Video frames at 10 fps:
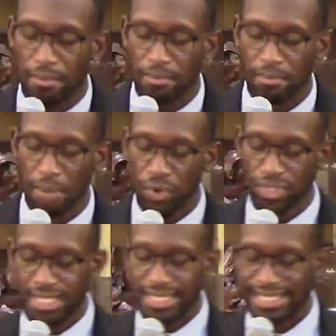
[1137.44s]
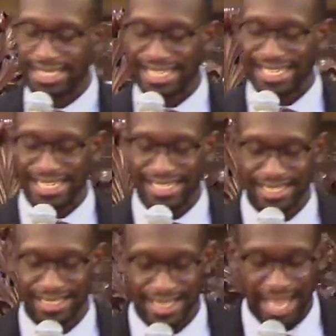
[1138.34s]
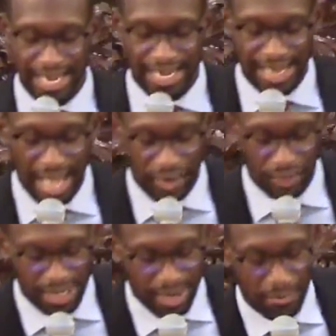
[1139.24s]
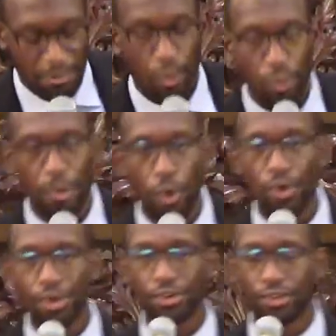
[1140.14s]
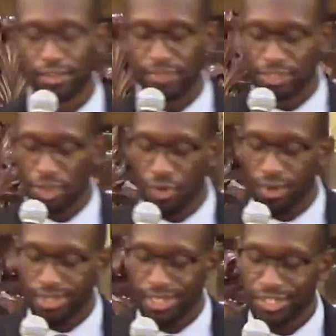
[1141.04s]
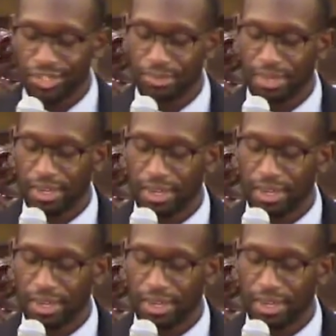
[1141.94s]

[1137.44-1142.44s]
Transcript: Moses designing not only a memorial of his own condition, but a